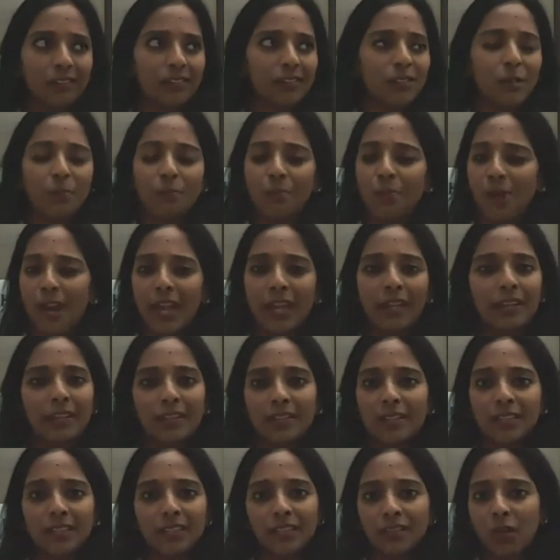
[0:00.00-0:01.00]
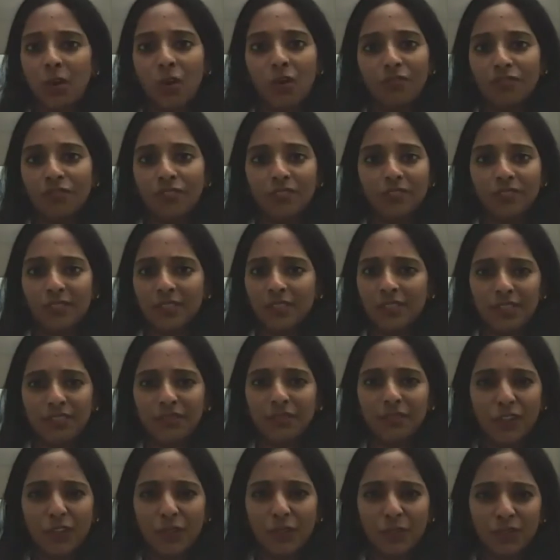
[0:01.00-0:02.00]
the brain is often
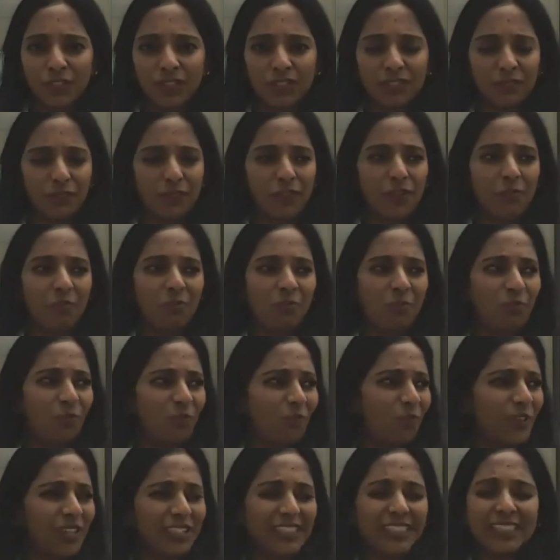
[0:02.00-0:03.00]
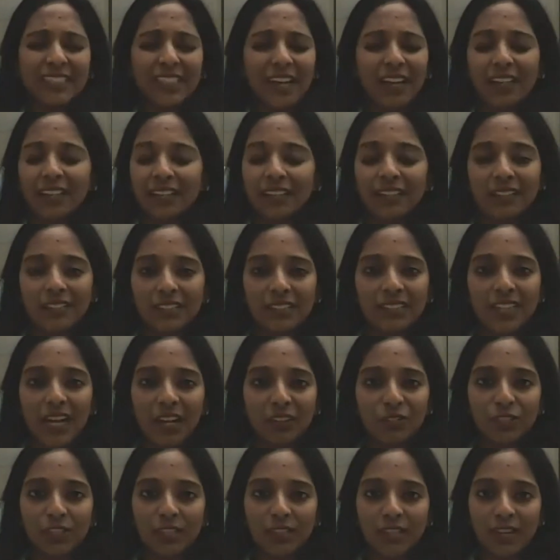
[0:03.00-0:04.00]
confused from which side the
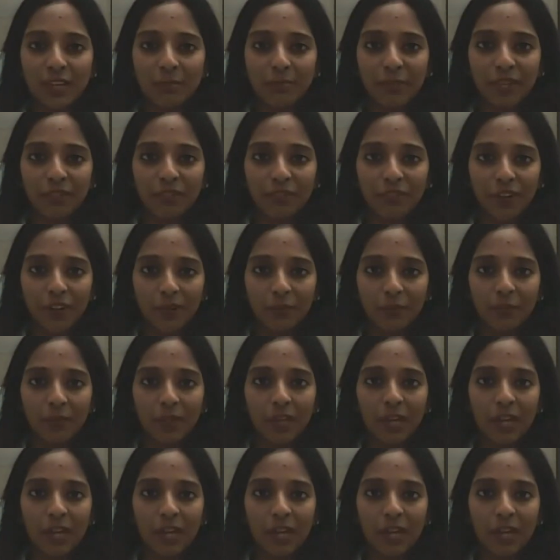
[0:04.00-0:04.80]
sounds are coming from.